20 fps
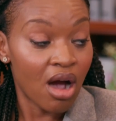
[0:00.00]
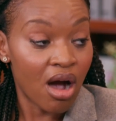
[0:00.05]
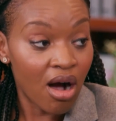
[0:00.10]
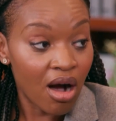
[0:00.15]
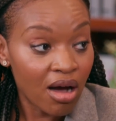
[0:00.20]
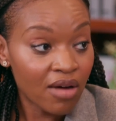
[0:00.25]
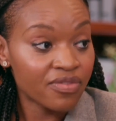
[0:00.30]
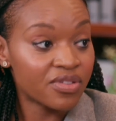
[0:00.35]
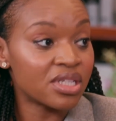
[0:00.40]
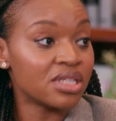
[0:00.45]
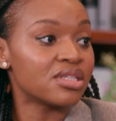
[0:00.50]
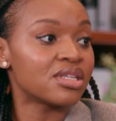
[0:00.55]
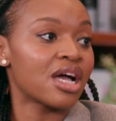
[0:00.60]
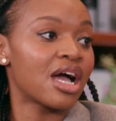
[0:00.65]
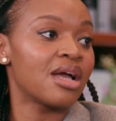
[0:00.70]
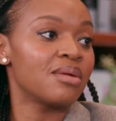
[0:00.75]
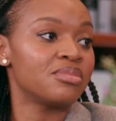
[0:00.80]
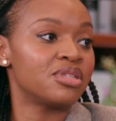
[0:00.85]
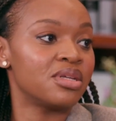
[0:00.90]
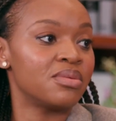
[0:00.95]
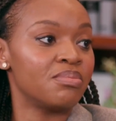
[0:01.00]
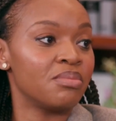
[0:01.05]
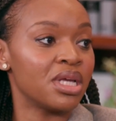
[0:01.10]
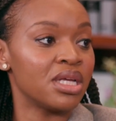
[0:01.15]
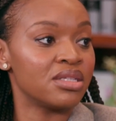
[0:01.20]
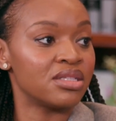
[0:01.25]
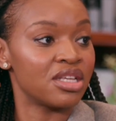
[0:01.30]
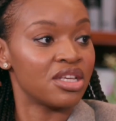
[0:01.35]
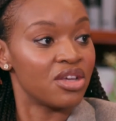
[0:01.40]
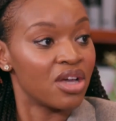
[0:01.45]
oftentimes it
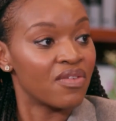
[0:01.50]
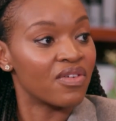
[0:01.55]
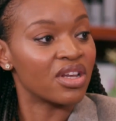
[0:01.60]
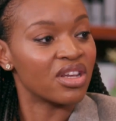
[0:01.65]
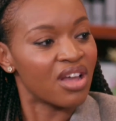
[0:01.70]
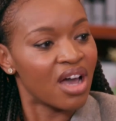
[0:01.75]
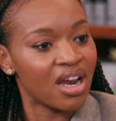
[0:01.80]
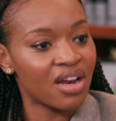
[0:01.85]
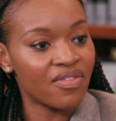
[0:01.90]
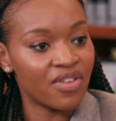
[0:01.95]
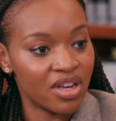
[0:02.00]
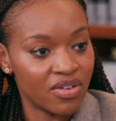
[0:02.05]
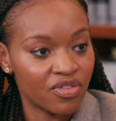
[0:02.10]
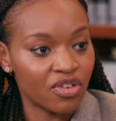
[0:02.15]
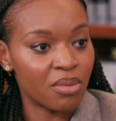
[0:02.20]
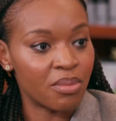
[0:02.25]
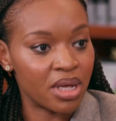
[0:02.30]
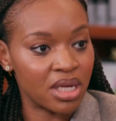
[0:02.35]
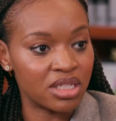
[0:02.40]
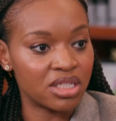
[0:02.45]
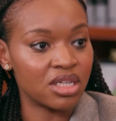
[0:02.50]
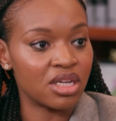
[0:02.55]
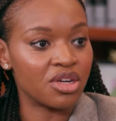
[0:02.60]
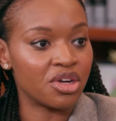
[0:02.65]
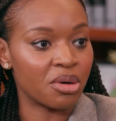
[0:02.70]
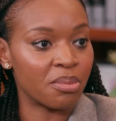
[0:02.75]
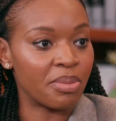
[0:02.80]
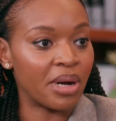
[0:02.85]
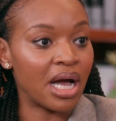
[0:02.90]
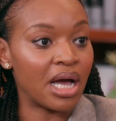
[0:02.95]
means that you have a lot of inflammation in
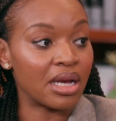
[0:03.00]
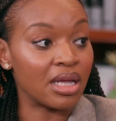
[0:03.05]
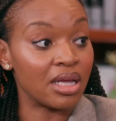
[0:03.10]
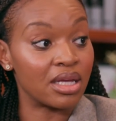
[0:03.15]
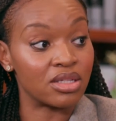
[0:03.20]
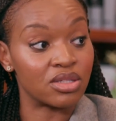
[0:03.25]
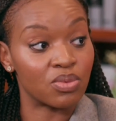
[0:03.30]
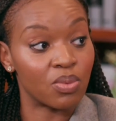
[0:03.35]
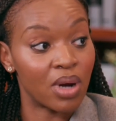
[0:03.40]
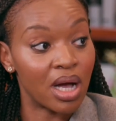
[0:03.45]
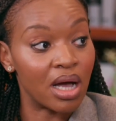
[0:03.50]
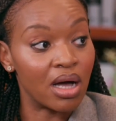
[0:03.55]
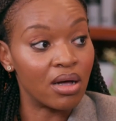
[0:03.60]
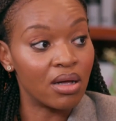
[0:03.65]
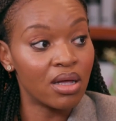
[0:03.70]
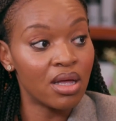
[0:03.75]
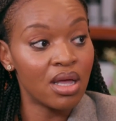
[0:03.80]
your body as well.